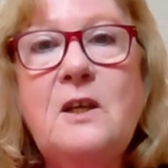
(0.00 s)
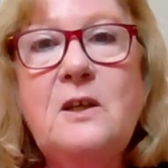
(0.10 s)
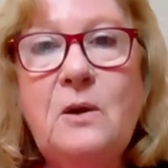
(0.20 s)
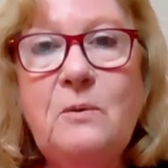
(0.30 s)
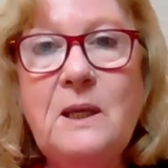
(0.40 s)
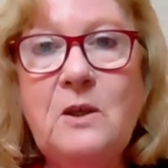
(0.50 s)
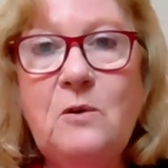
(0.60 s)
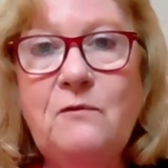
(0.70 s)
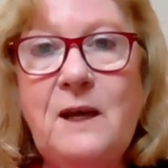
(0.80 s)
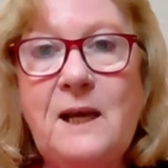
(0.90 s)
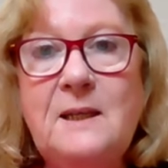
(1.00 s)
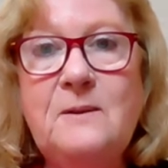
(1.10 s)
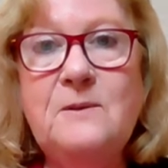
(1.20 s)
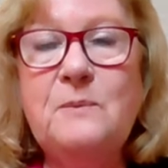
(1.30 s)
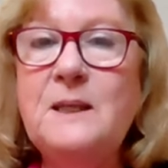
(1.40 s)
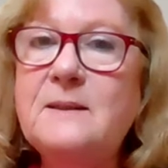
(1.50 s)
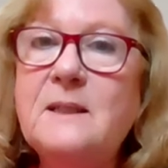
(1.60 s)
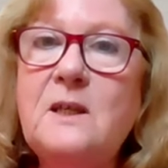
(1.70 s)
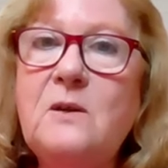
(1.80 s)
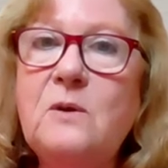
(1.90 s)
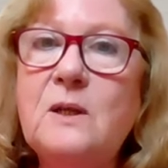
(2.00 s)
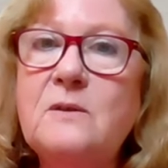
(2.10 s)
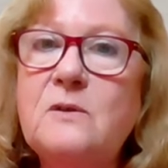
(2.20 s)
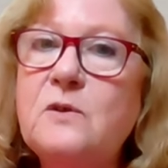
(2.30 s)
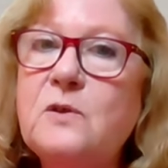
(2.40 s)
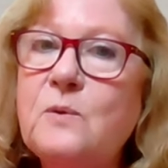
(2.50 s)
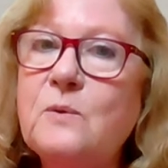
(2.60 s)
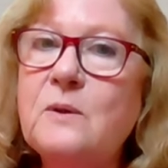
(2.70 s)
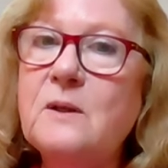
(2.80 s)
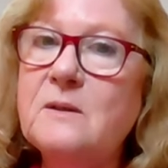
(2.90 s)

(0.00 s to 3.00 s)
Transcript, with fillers: knowing your values means that you can talk